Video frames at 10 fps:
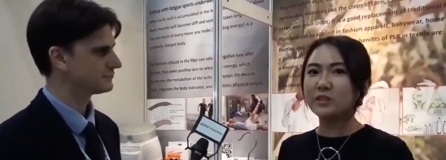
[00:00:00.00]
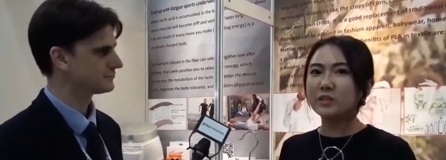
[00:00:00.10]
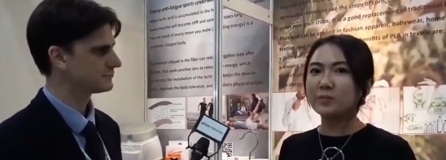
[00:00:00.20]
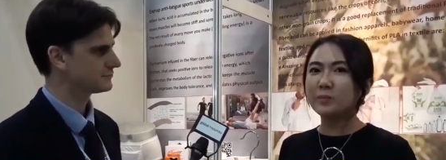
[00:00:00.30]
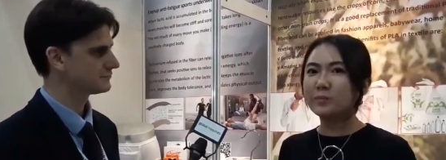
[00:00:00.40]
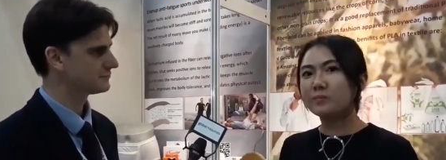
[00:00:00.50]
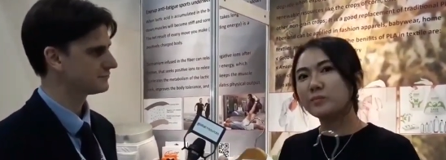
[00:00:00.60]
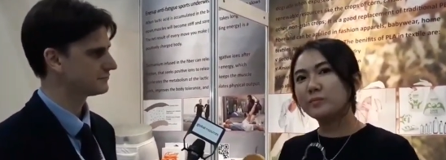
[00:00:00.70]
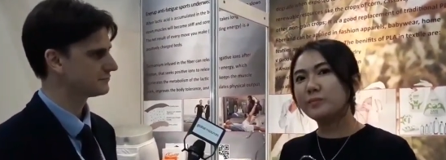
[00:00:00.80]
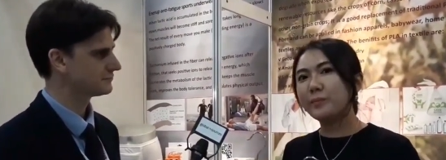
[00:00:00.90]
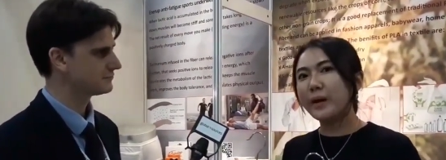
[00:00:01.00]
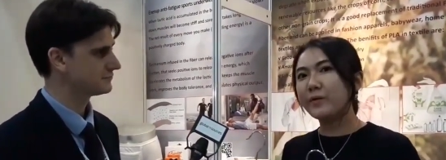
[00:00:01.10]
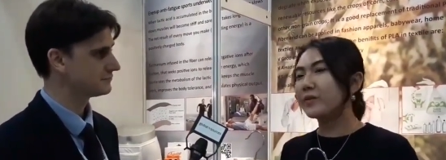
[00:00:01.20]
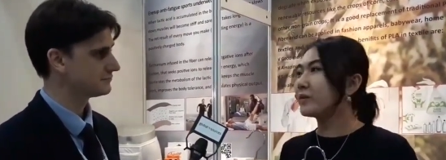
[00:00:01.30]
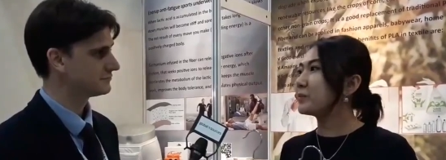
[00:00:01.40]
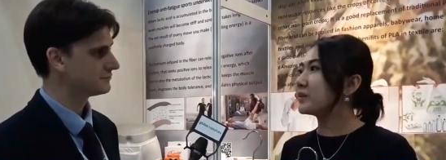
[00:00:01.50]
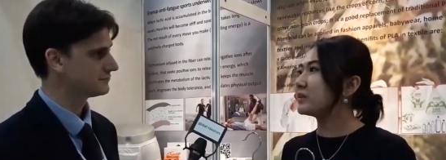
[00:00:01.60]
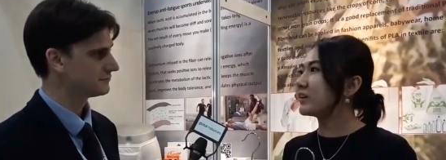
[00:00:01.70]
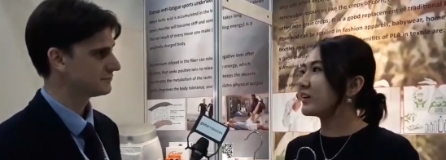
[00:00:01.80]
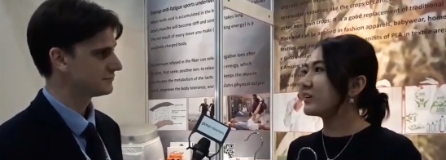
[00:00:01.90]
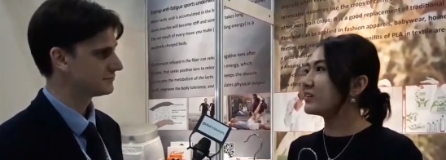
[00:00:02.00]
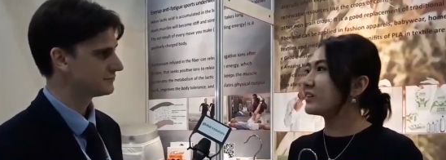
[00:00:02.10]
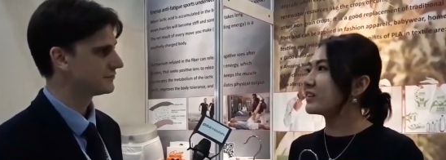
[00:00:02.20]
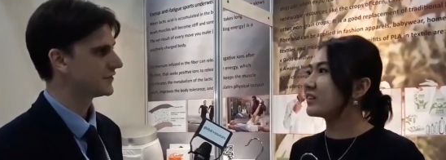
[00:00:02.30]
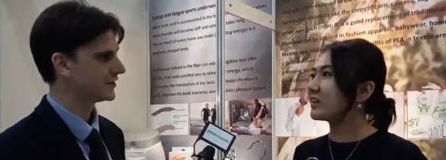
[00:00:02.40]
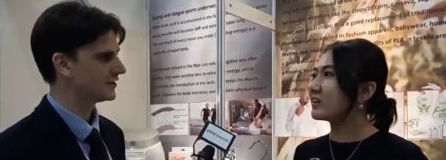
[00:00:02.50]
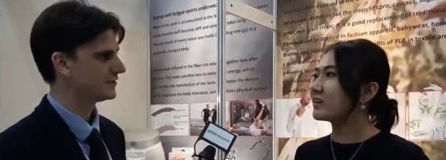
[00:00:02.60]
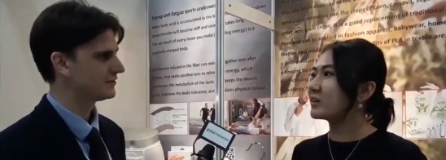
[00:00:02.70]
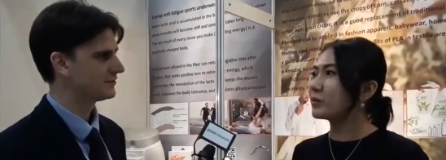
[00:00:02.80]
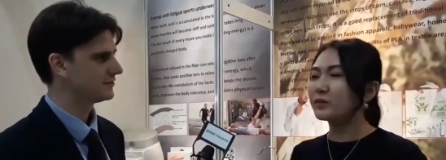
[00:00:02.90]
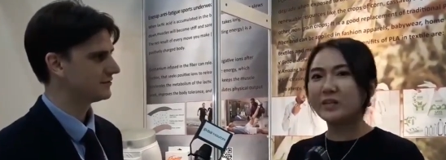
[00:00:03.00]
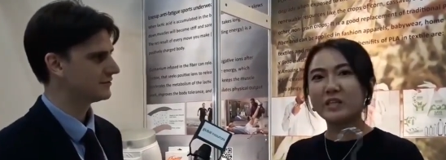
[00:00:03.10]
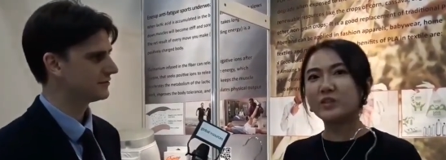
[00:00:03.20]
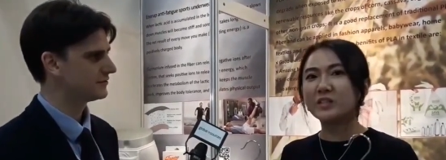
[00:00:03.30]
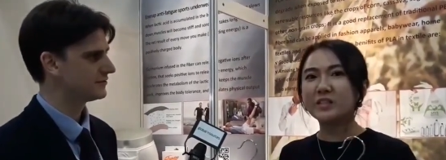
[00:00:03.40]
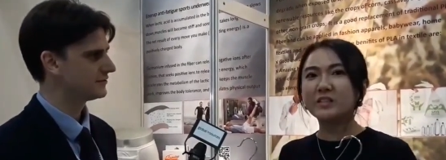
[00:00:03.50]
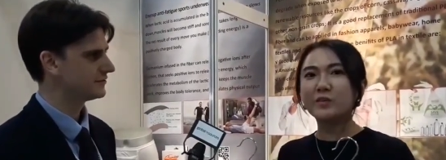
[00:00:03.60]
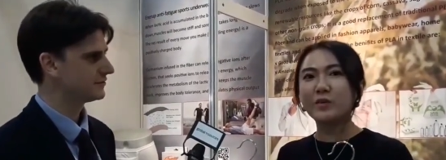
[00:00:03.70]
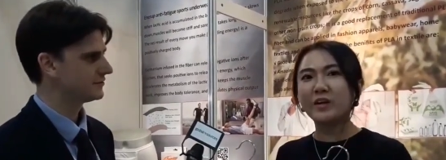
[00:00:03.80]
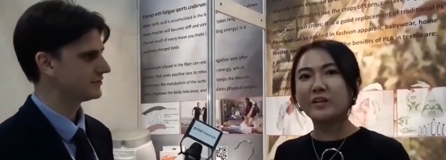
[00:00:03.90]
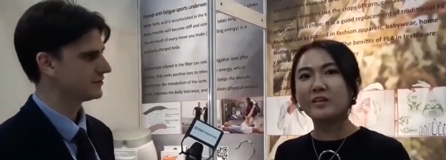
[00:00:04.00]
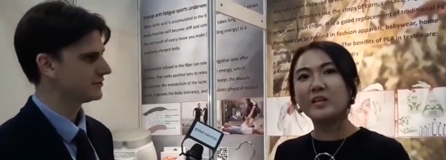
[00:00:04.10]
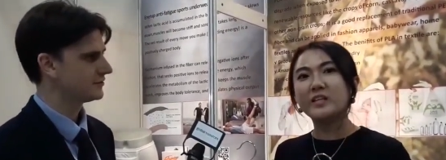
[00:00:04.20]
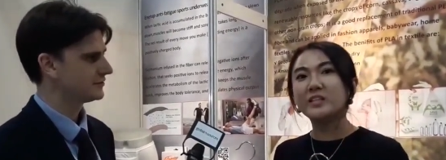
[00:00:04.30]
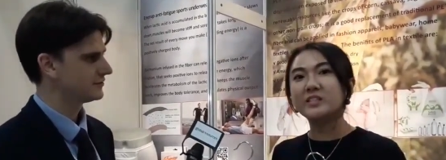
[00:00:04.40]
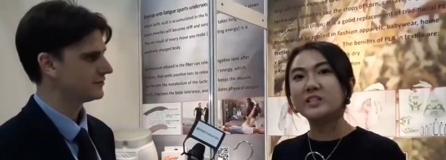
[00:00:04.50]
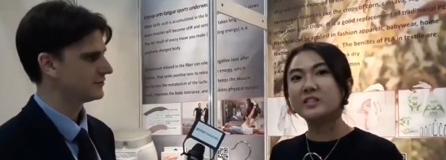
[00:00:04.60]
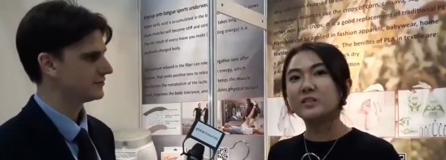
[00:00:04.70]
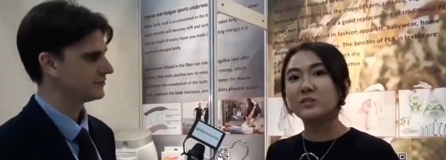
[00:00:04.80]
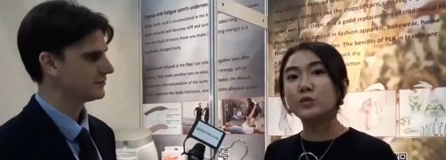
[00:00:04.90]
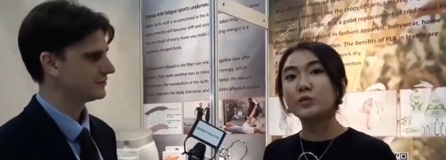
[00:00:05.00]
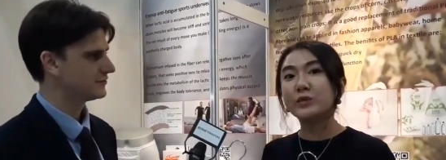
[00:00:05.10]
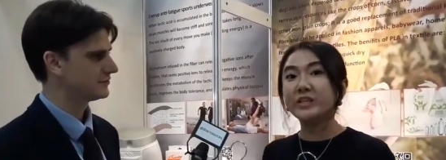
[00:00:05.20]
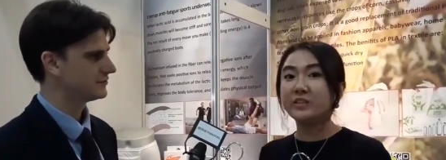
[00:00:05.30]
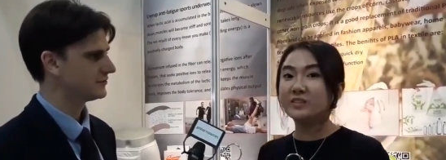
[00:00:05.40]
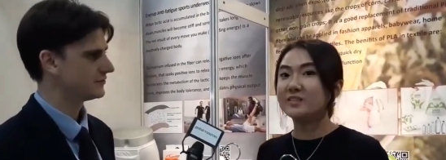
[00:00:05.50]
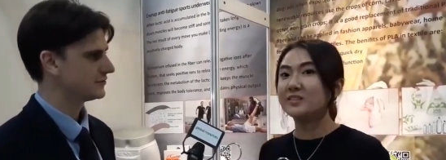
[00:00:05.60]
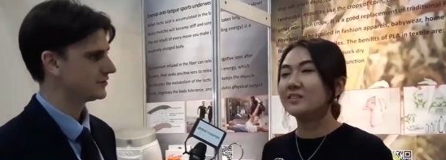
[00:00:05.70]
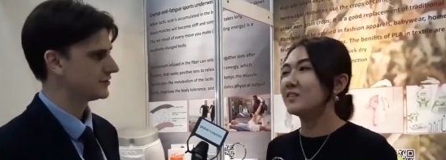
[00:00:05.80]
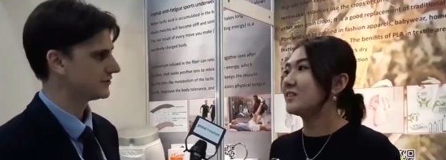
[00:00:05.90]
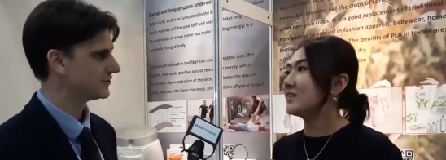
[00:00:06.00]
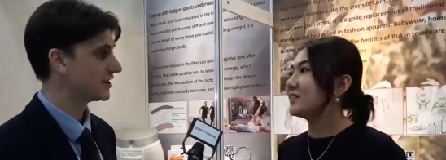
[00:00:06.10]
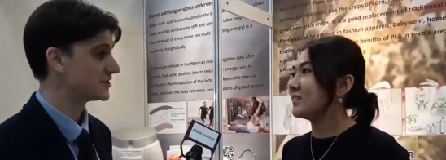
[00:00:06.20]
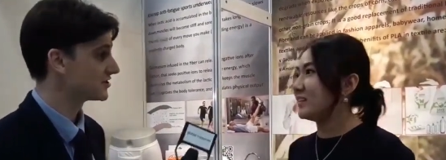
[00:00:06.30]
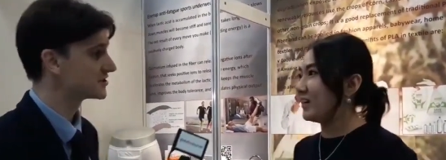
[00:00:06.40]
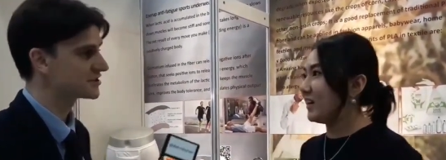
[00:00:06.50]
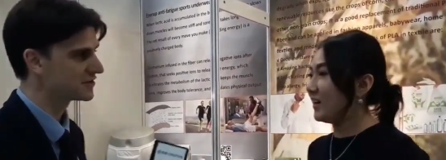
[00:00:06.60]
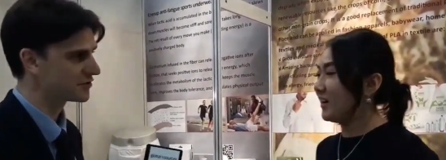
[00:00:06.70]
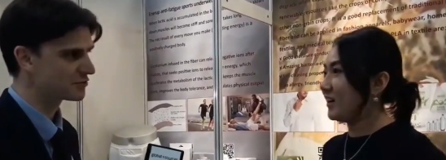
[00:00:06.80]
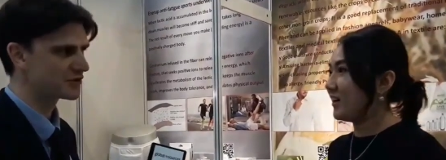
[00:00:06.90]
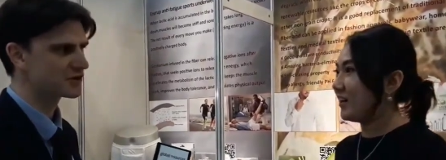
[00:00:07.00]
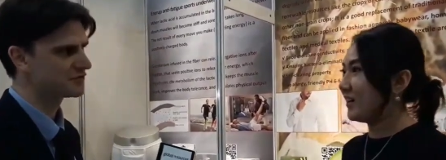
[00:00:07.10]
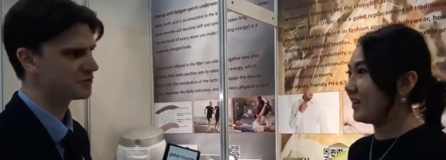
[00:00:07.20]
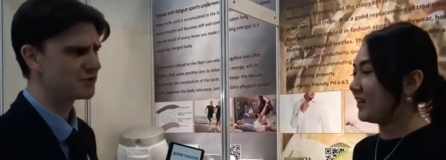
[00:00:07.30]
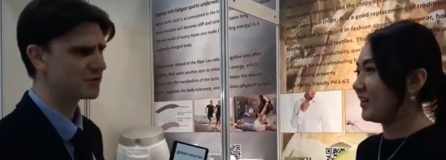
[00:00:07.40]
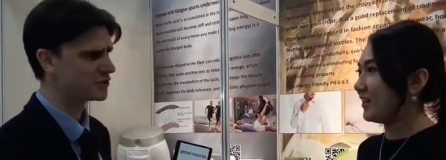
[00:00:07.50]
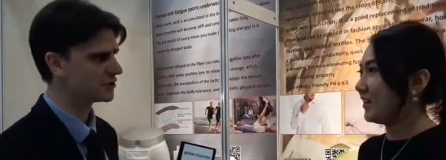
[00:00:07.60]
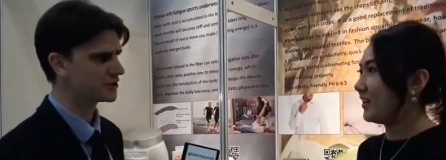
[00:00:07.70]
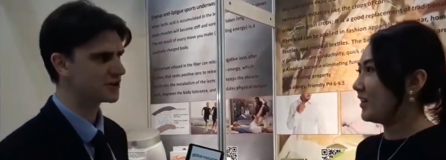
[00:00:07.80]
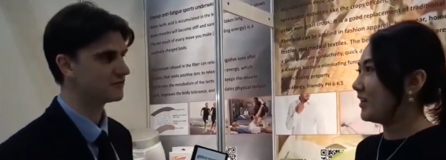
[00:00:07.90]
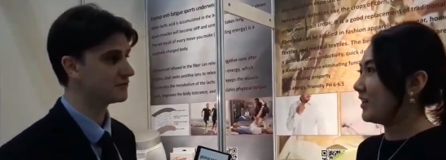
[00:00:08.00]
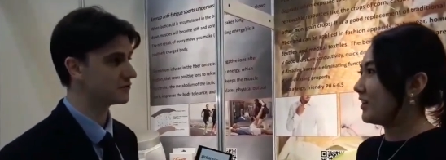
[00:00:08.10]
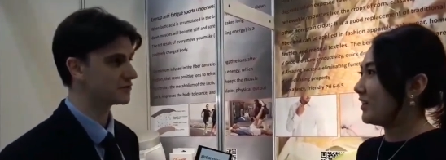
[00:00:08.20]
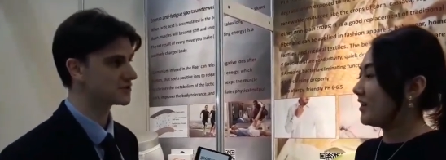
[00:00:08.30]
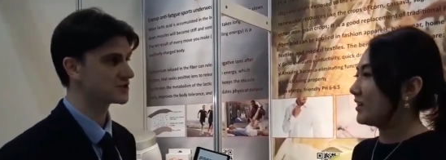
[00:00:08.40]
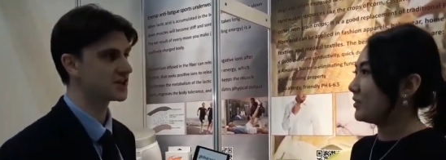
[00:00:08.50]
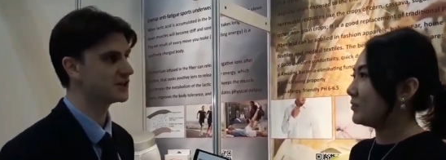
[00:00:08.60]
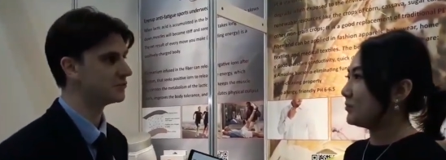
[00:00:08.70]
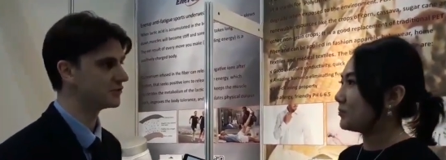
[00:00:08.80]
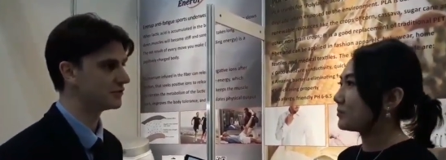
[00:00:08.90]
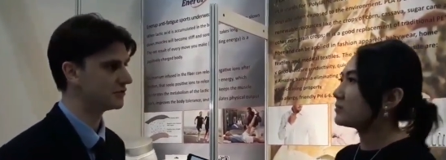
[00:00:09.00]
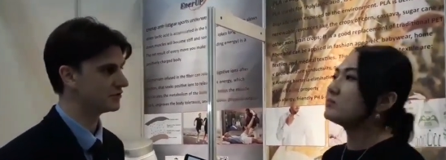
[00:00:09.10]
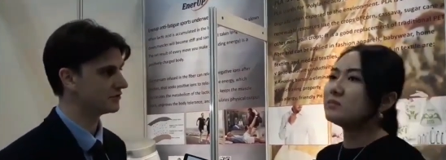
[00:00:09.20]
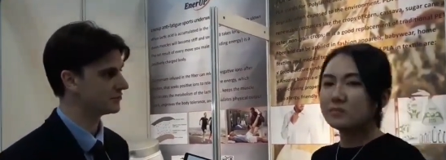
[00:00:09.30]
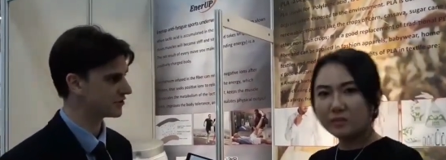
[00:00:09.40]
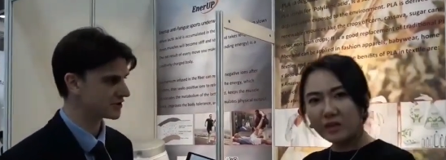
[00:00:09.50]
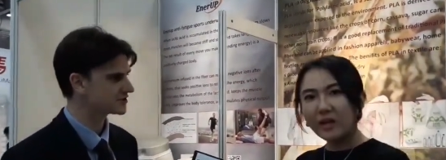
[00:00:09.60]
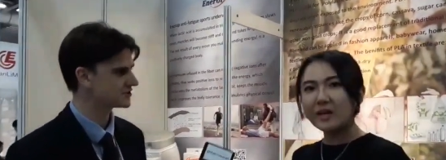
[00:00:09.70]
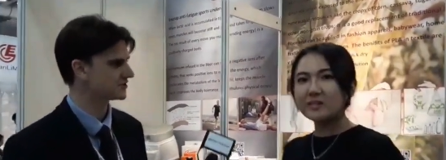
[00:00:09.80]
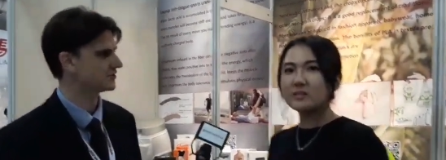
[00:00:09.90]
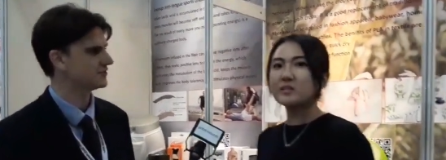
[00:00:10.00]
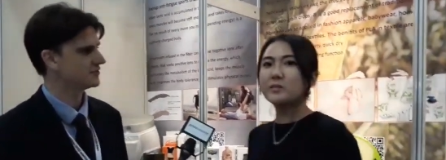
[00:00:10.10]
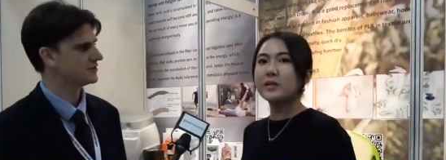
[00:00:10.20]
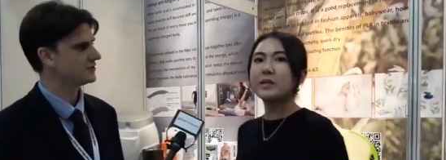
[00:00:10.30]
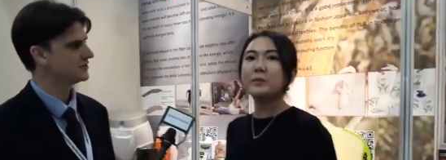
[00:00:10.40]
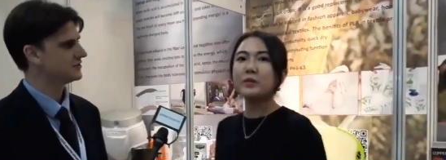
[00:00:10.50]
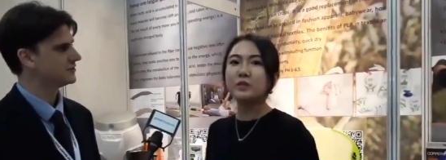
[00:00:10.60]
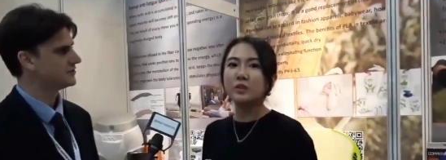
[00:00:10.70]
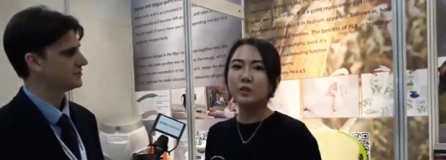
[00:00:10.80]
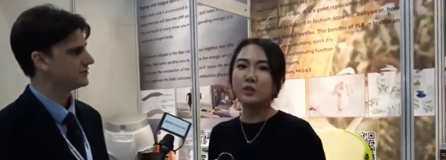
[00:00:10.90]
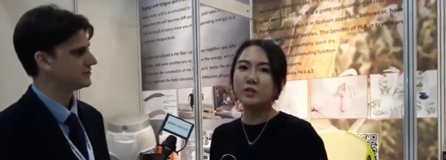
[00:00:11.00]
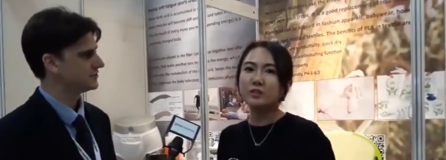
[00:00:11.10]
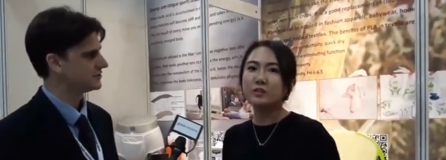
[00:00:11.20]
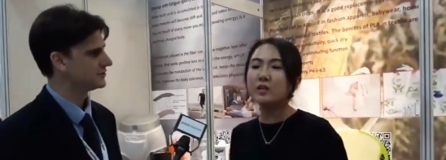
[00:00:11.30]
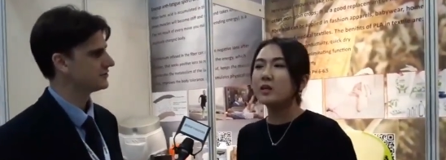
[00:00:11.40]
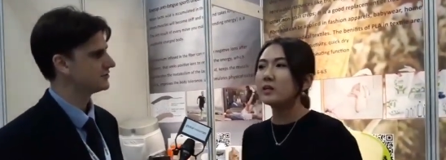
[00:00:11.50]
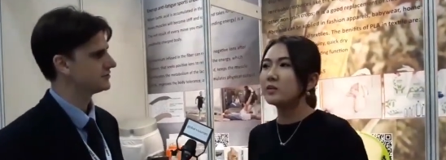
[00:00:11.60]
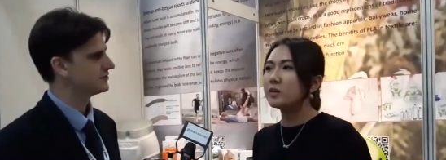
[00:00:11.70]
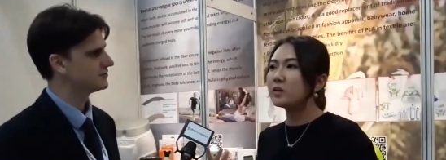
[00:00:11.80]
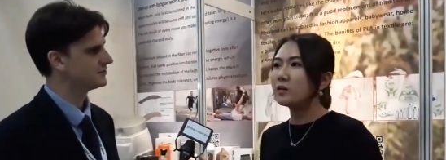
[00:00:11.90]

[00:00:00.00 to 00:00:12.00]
Speaker 1: just bury them in the earth and it will naturally degrade in just 2 years.
Speaker 2: Right, so yeah. It's kind of a product for people who are looking for sustainable
Speaker 1: products? Yeah, sustainable solutions. You know,